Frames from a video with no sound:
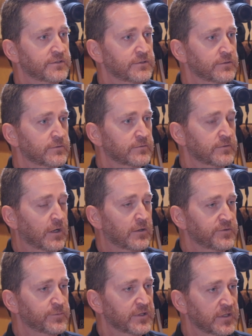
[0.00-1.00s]
did you
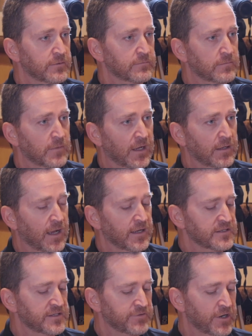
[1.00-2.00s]
ultimately, I
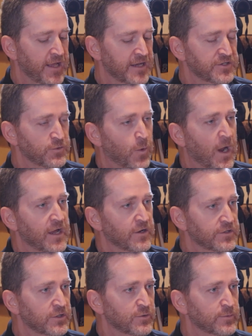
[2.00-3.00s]
guess I've already asked you why
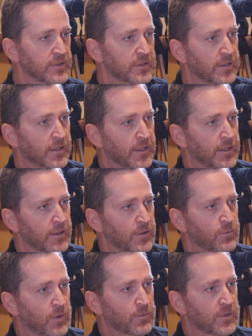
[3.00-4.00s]
OU, but
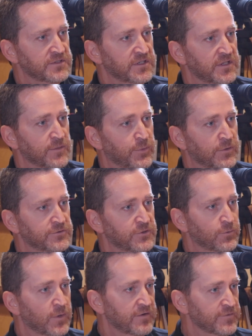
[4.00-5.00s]
what was it that pulled
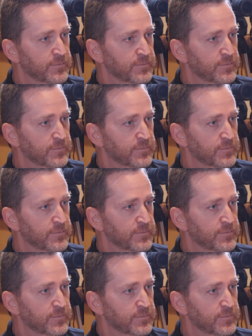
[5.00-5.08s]
you away